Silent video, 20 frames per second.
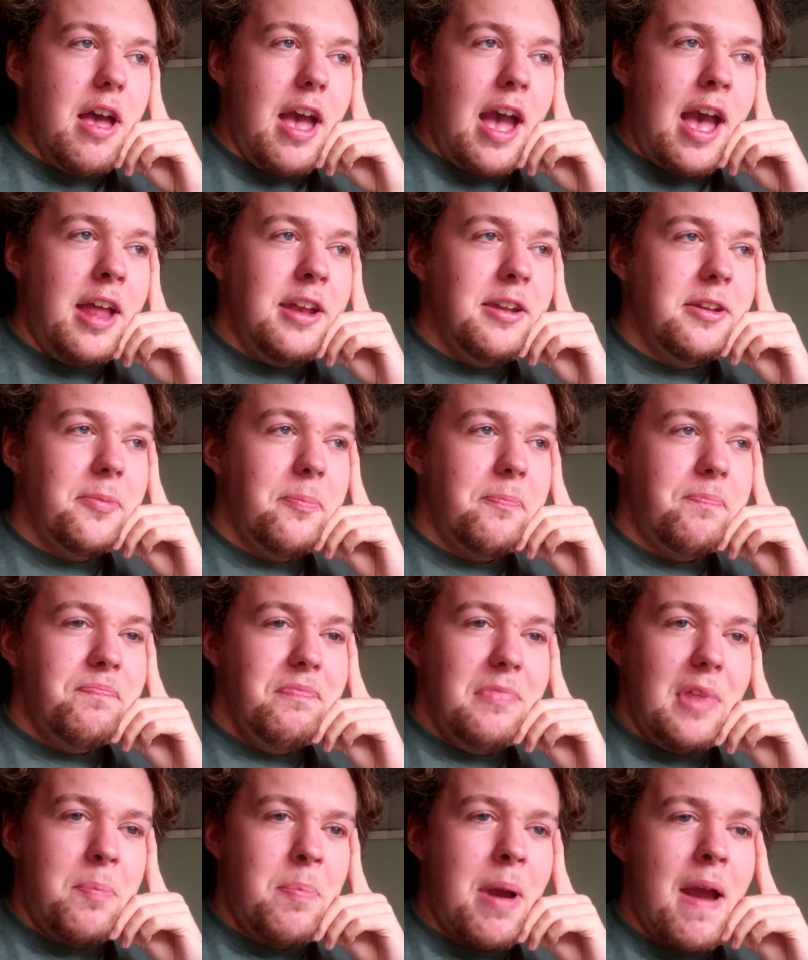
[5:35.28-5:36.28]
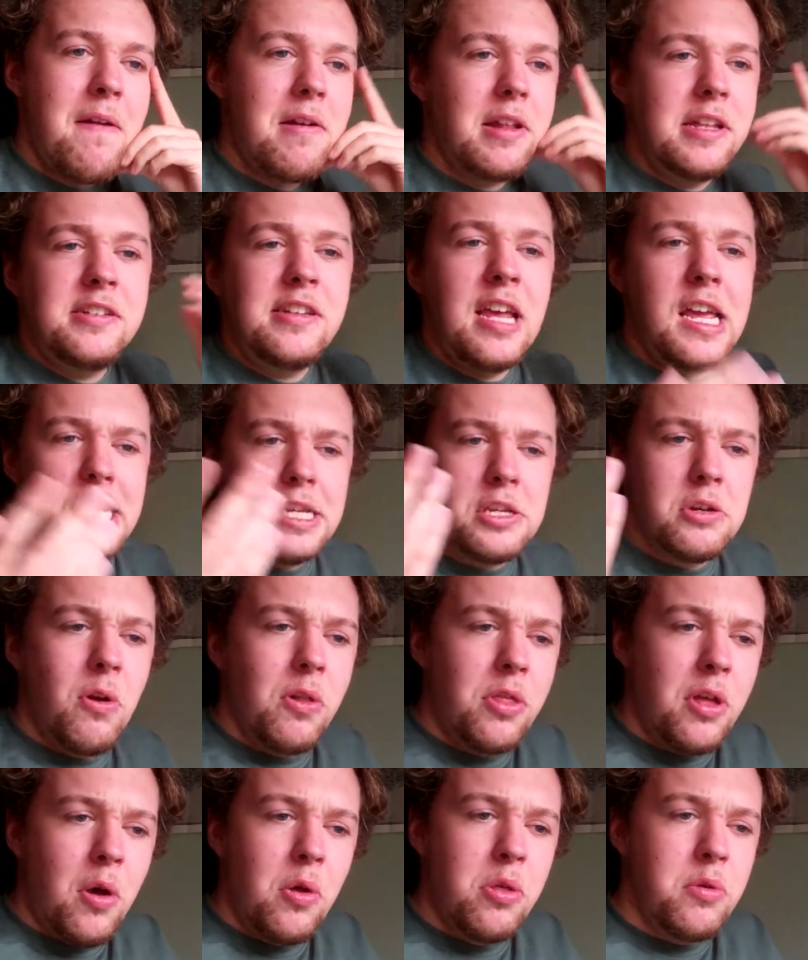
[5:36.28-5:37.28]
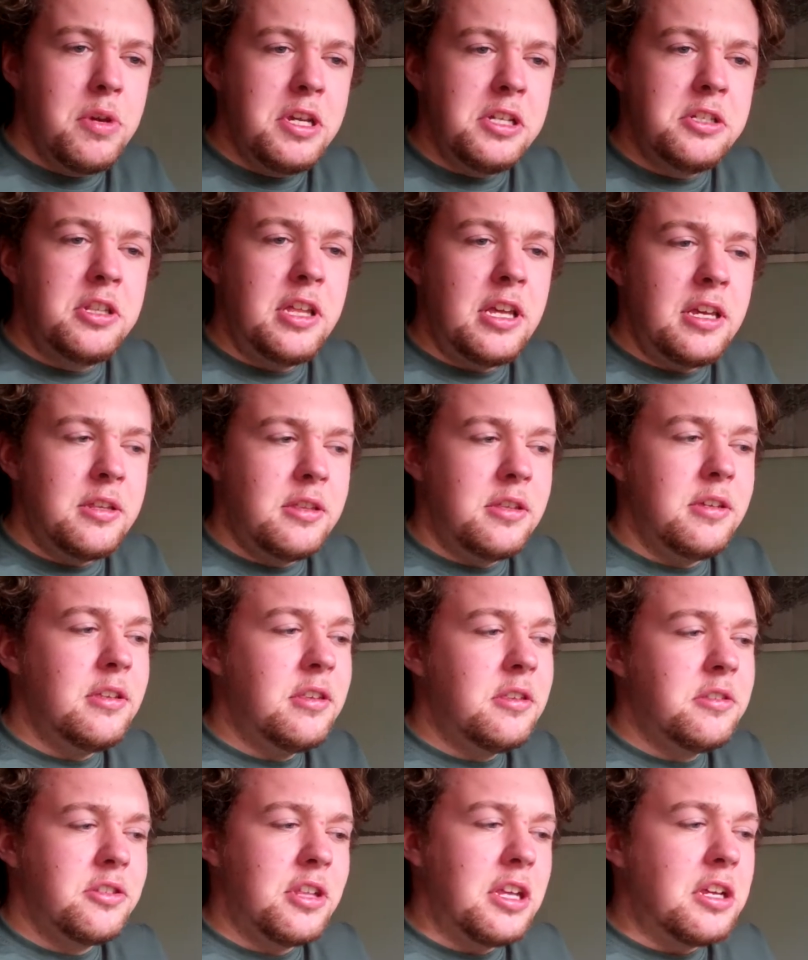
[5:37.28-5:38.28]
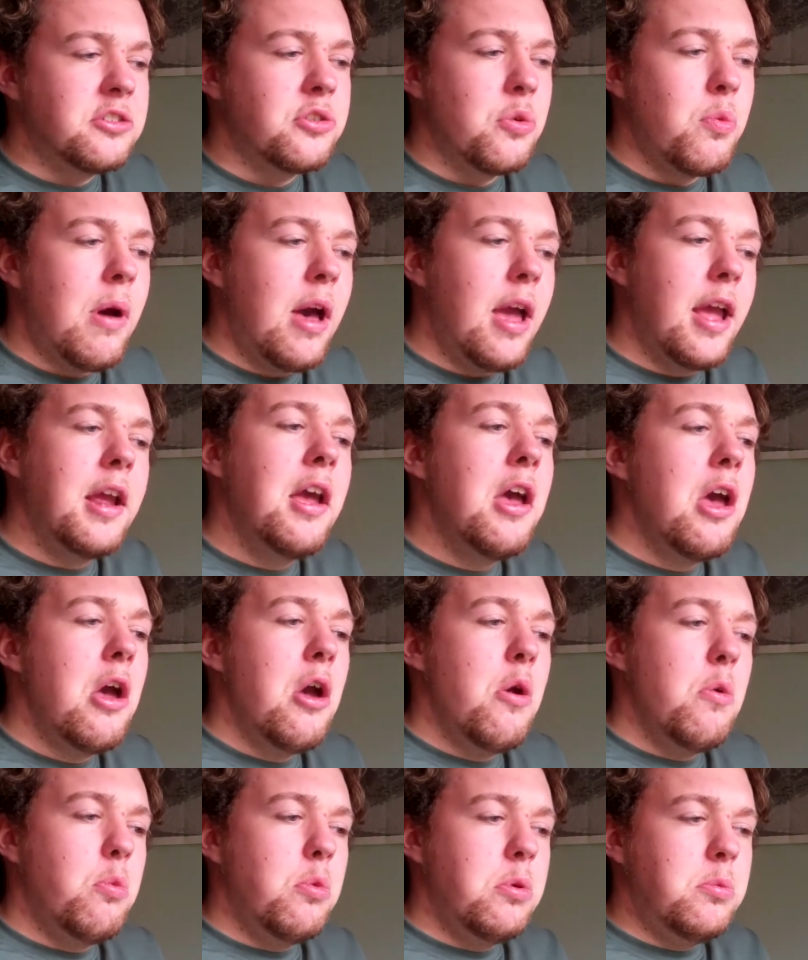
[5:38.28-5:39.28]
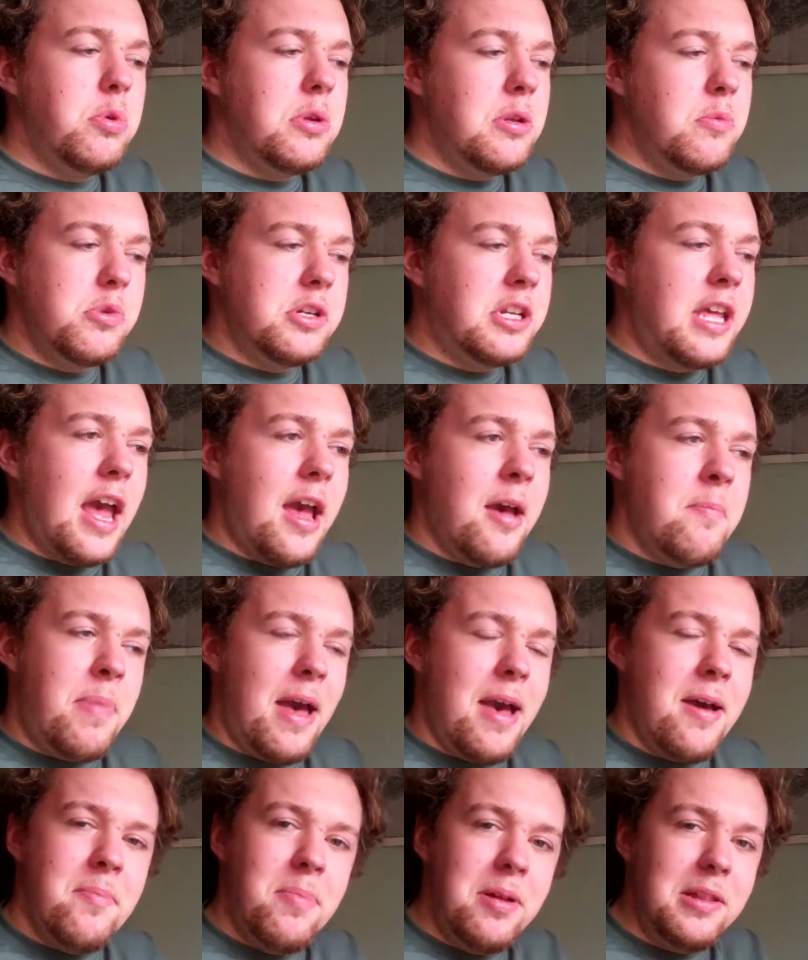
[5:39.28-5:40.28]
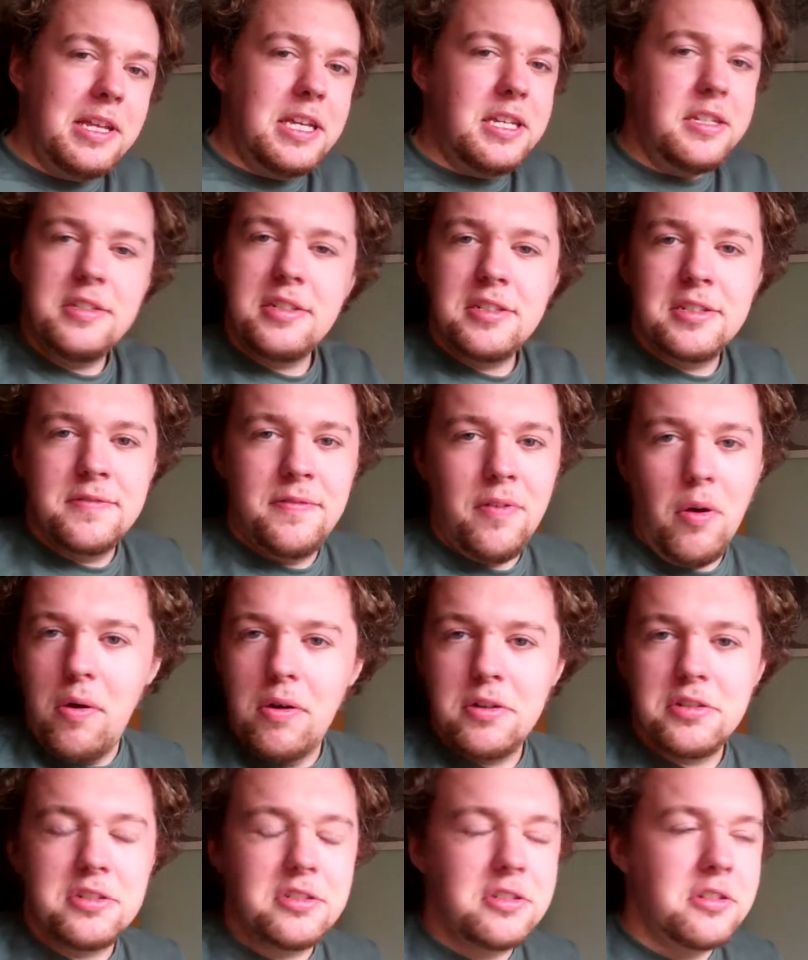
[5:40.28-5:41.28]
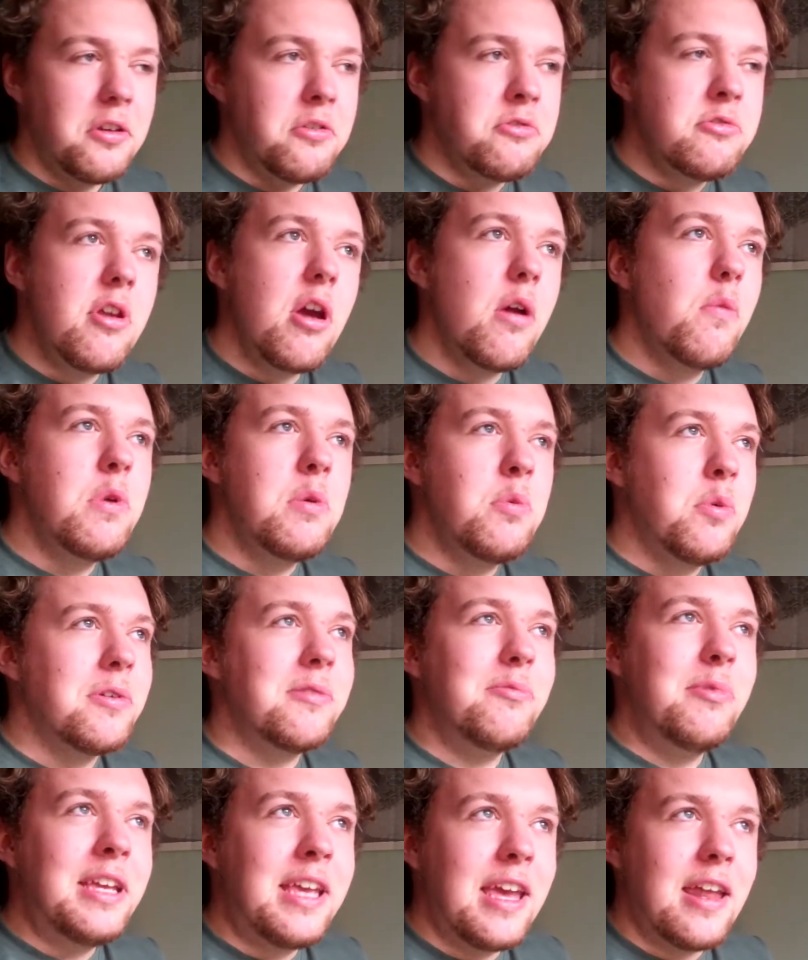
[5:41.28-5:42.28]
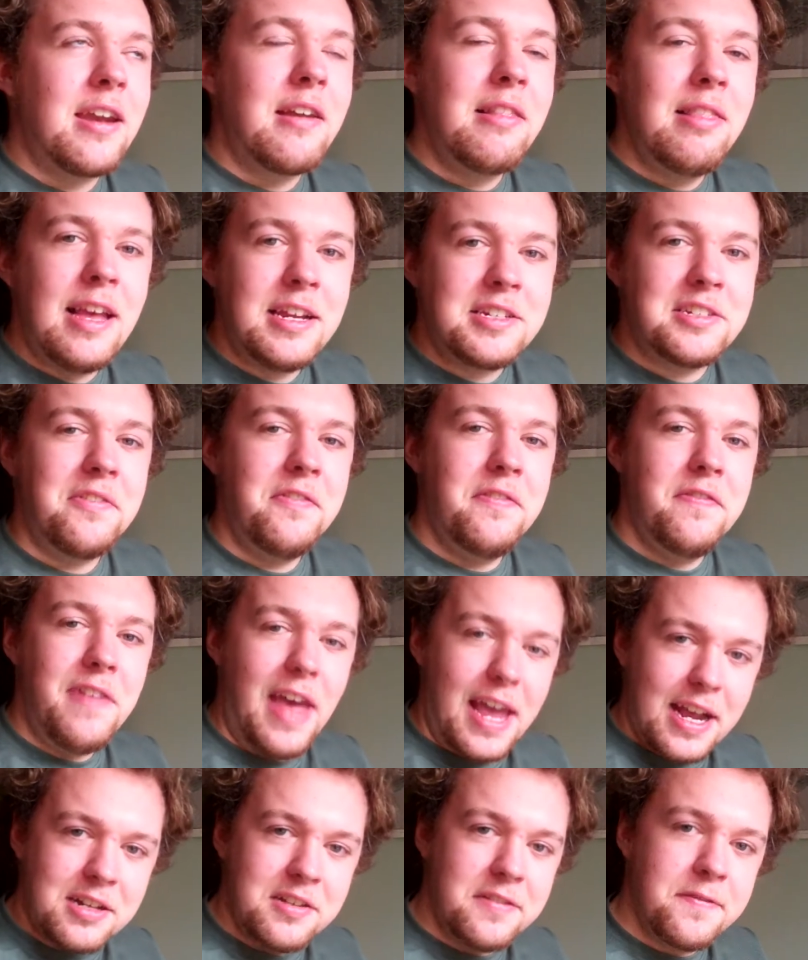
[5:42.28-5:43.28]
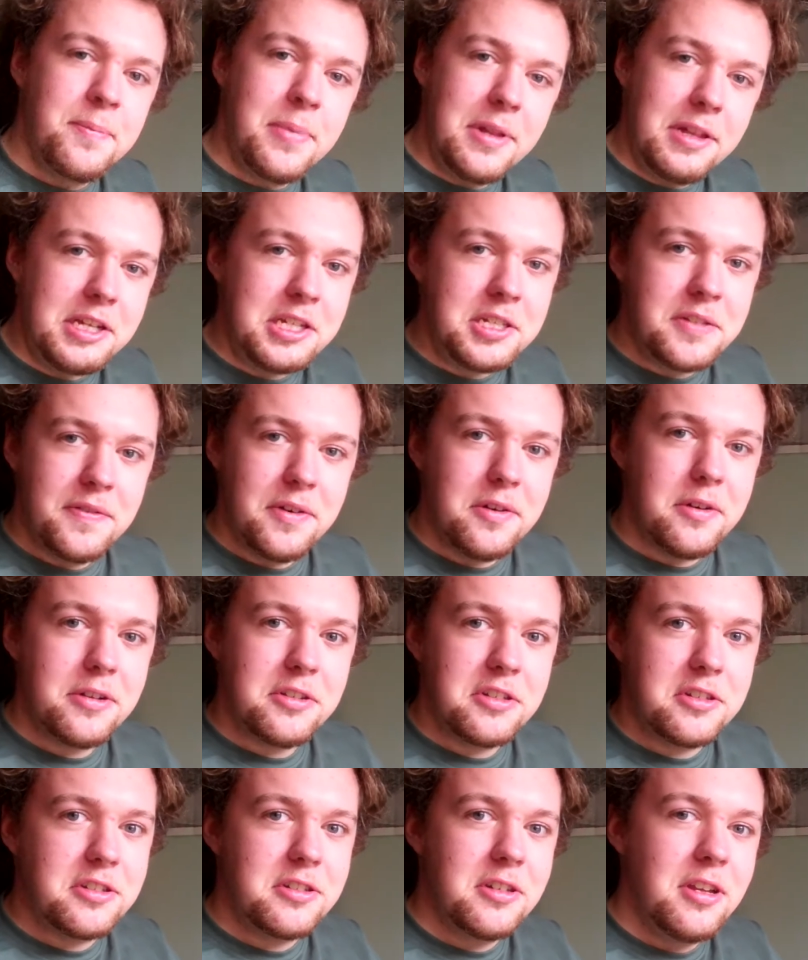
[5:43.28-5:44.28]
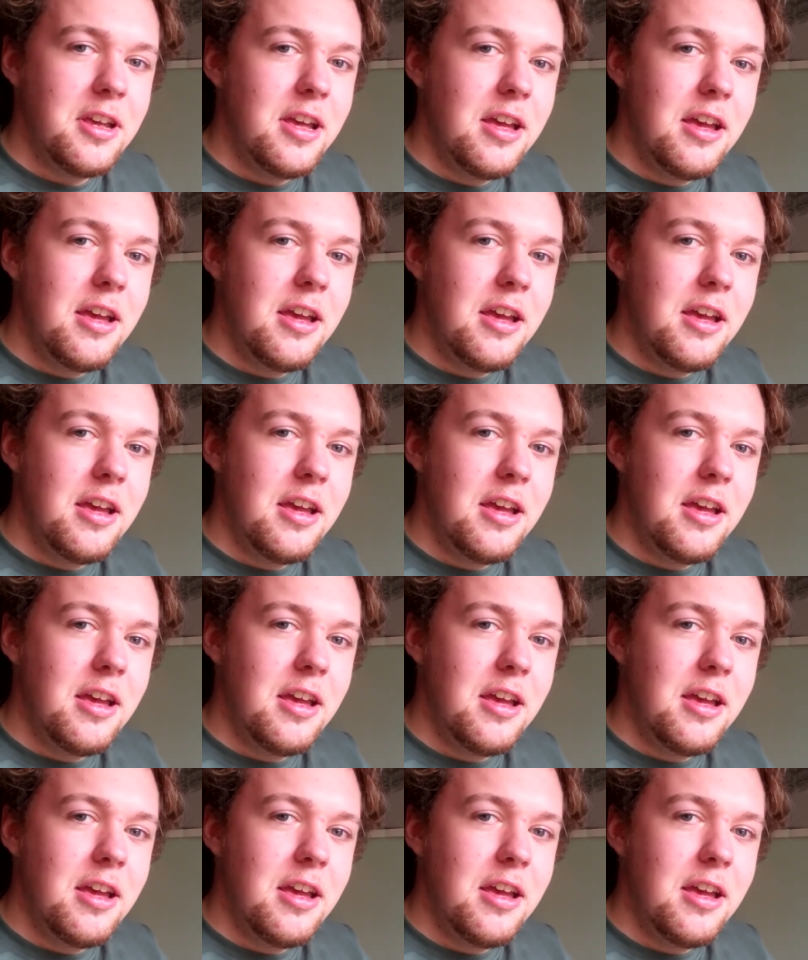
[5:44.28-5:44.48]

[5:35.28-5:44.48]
And apparently taking all these things away, we would get a better police force. No, we wouldn't. We'd get a less effective police force.